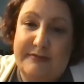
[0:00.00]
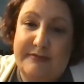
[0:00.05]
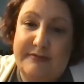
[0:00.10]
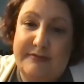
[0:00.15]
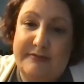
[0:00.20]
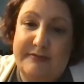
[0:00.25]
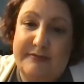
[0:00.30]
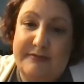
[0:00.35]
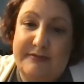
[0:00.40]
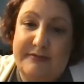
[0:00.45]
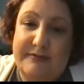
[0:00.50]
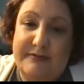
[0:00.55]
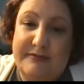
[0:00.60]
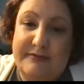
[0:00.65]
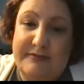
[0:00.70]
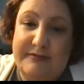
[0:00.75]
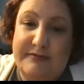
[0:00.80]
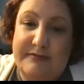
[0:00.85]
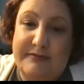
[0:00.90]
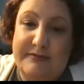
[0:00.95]

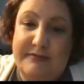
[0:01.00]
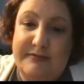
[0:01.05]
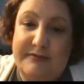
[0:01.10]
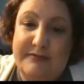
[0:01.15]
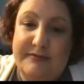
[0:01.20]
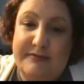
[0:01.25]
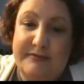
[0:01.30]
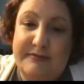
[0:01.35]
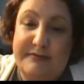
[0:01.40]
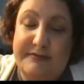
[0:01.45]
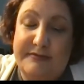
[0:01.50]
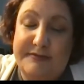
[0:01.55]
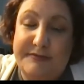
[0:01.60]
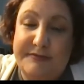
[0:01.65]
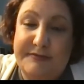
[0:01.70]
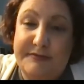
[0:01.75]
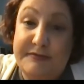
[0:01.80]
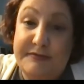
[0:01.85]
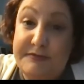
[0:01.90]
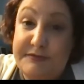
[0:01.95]

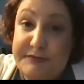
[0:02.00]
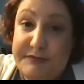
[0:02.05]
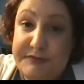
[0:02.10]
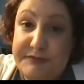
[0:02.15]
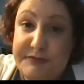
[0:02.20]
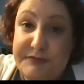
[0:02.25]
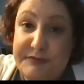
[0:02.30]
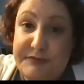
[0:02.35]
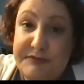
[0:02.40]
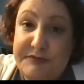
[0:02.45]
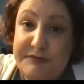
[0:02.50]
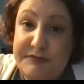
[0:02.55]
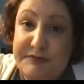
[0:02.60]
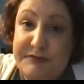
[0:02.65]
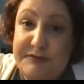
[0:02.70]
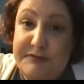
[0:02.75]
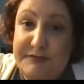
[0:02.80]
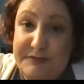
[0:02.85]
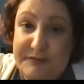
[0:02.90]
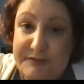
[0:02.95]

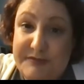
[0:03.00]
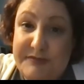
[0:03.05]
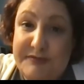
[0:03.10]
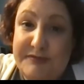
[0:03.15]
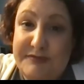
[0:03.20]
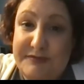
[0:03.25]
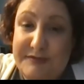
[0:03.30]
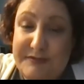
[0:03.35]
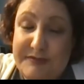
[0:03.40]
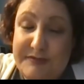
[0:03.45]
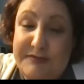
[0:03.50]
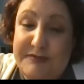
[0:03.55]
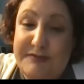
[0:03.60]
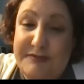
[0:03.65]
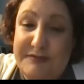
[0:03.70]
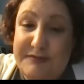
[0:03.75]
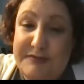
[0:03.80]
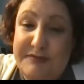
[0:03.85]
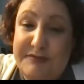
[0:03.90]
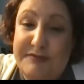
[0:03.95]

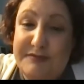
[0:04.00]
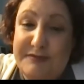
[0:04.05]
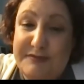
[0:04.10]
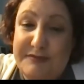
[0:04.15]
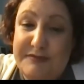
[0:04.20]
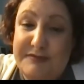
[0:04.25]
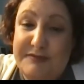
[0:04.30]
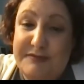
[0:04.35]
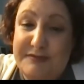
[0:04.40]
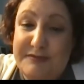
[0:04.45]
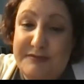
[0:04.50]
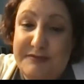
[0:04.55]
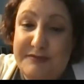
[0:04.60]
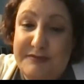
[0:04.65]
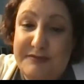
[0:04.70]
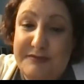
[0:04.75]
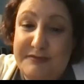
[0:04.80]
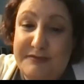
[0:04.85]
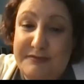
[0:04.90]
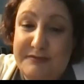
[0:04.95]

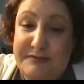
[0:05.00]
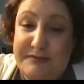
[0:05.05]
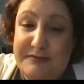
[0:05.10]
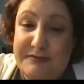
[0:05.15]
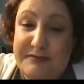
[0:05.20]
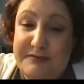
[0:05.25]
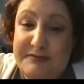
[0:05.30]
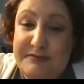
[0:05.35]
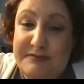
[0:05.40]
No words are spoken by the person on screen.